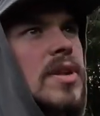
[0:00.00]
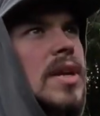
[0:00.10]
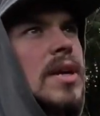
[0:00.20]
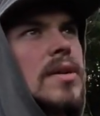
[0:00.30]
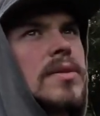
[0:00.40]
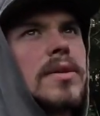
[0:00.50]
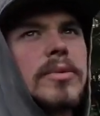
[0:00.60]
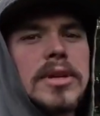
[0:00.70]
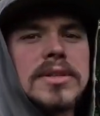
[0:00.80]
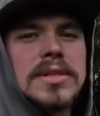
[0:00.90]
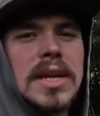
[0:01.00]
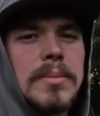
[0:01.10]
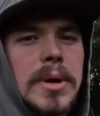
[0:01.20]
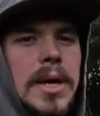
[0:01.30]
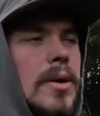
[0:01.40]
in here, so I'm going to
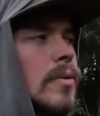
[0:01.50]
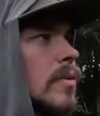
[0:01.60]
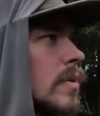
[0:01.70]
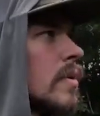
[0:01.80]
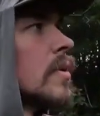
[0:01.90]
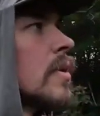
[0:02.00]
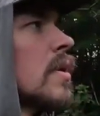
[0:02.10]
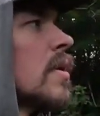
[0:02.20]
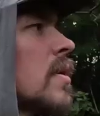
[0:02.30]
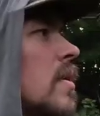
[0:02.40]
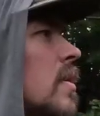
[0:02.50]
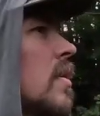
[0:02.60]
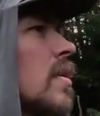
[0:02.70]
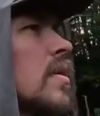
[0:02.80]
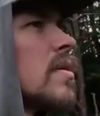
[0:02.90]
step out
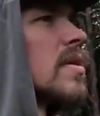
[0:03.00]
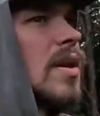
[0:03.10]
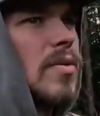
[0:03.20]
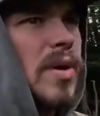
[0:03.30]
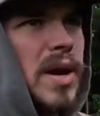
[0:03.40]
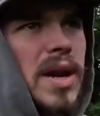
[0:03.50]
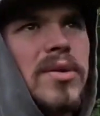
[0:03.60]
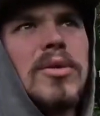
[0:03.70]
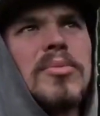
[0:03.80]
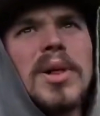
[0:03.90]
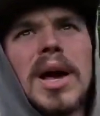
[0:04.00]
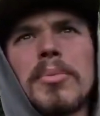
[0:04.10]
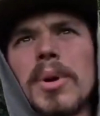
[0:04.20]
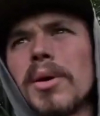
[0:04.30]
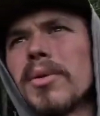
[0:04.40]
instead of running into a black
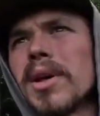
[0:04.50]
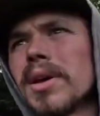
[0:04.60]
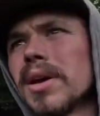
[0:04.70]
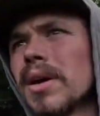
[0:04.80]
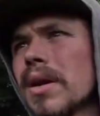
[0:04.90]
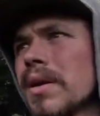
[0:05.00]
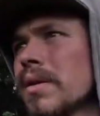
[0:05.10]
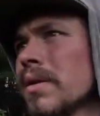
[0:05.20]
bear without a gun.